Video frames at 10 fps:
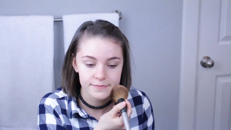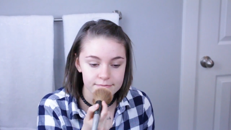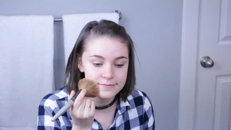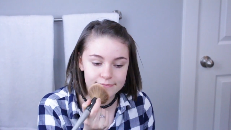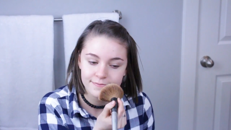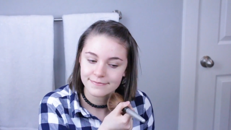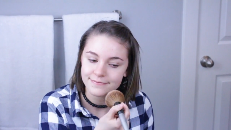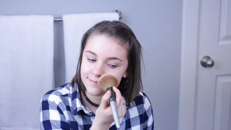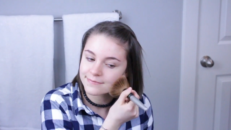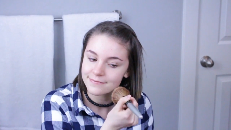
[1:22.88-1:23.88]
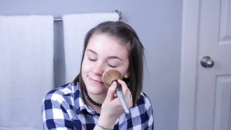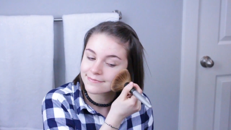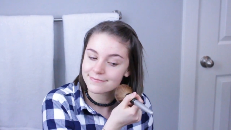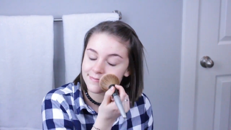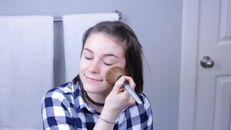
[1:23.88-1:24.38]

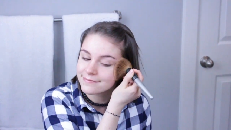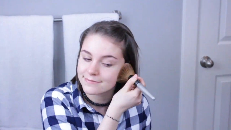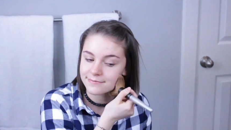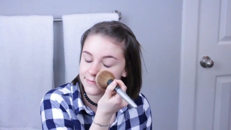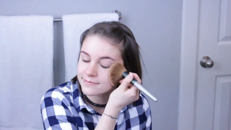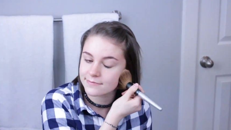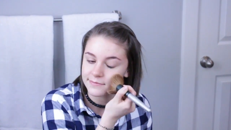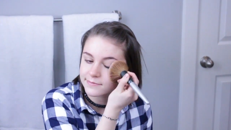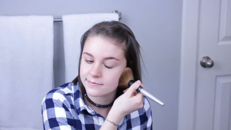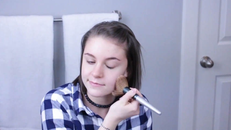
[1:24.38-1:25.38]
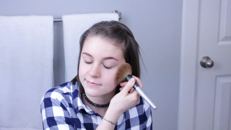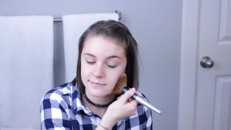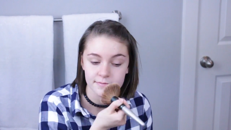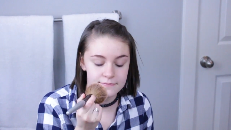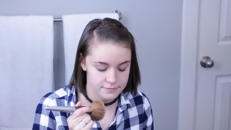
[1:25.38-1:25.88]

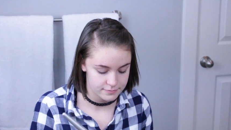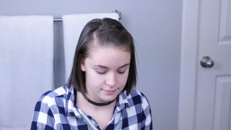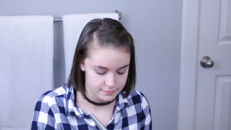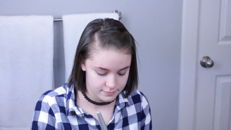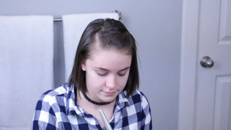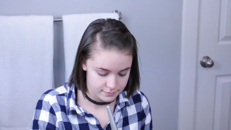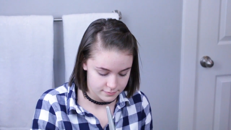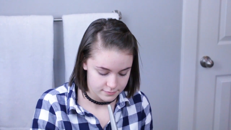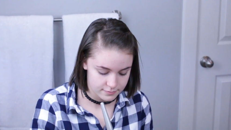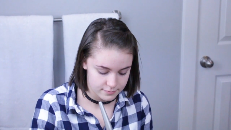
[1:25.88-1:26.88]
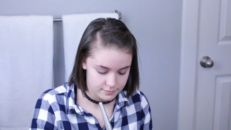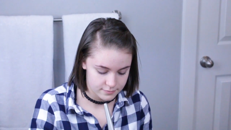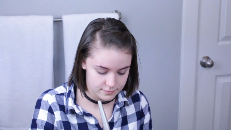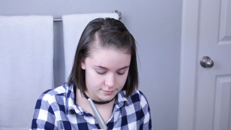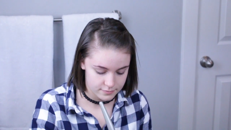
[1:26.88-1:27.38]

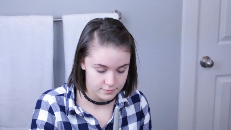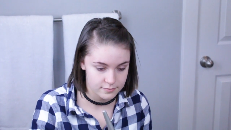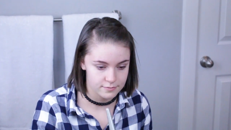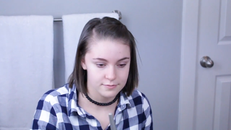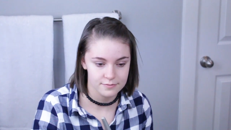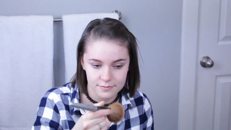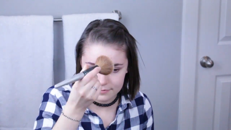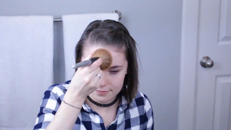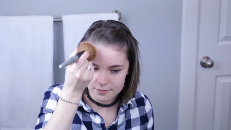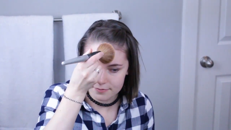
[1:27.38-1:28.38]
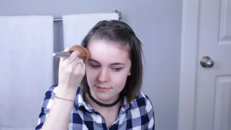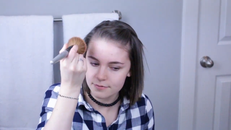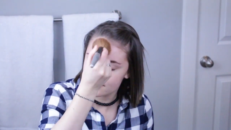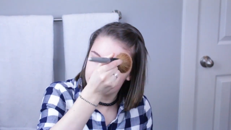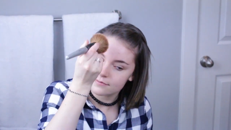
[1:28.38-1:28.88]

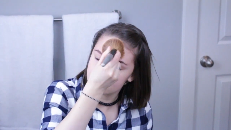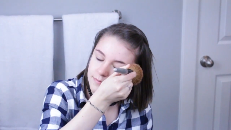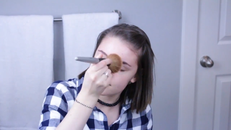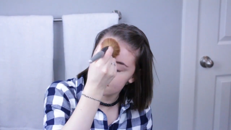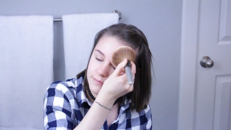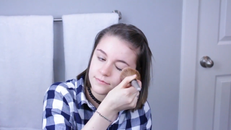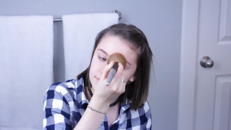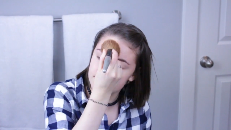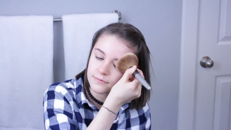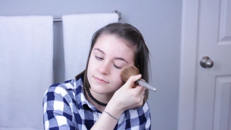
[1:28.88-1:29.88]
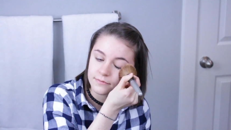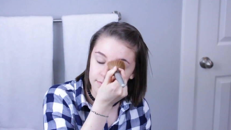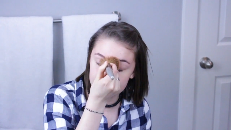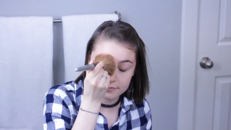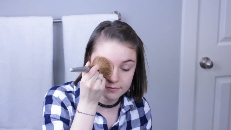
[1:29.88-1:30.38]
[no speech]